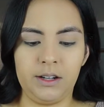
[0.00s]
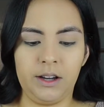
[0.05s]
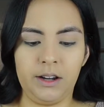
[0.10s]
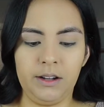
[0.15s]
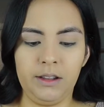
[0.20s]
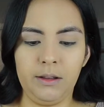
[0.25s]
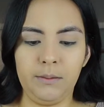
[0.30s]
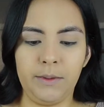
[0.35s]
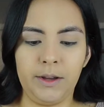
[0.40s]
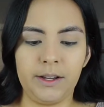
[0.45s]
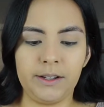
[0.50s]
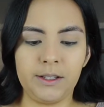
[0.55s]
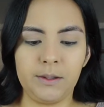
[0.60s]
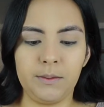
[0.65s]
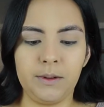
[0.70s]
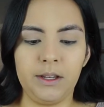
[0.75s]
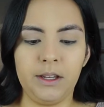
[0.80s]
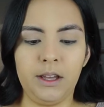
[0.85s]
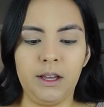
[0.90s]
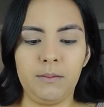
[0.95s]
not in the box,
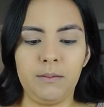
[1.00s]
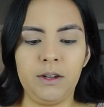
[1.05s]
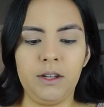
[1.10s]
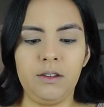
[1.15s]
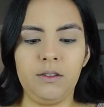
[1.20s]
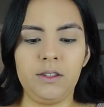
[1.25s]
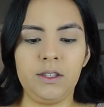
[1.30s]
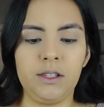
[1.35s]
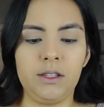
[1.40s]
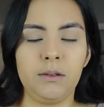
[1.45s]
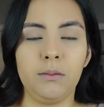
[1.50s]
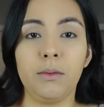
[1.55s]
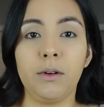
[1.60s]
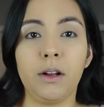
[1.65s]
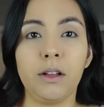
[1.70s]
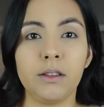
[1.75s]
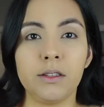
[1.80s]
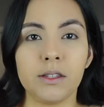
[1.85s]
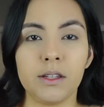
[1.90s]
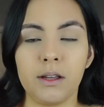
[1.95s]
but I'm gonna use it to
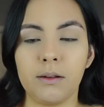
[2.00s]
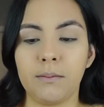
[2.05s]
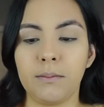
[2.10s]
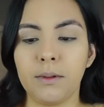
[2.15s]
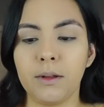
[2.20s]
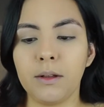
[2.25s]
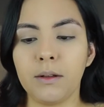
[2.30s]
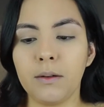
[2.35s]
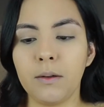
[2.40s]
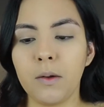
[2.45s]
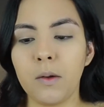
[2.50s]
bronze up.